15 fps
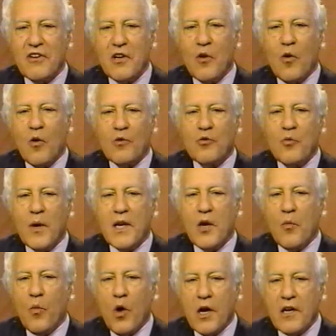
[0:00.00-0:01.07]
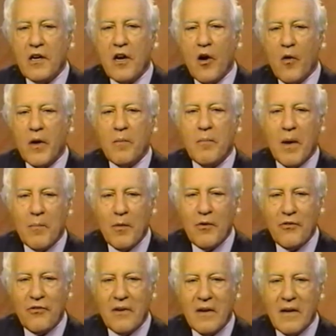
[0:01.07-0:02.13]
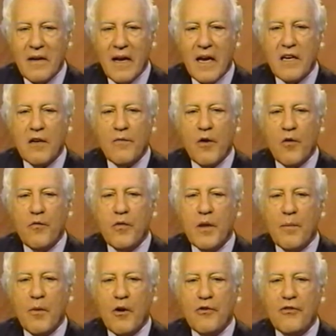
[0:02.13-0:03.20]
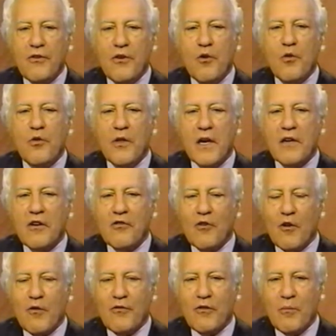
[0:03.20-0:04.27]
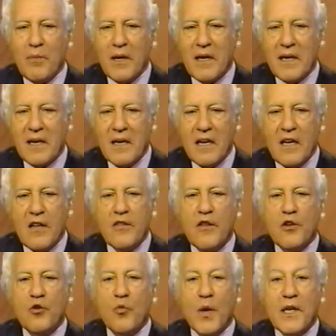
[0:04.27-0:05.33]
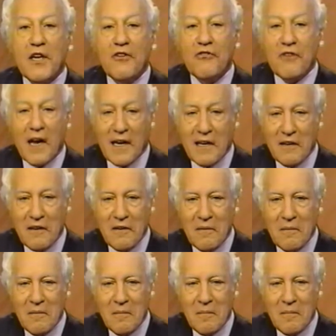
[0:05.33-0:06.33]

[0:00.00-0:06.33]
the all 21 current members and to vote for the person you think deserves to be the 22nd.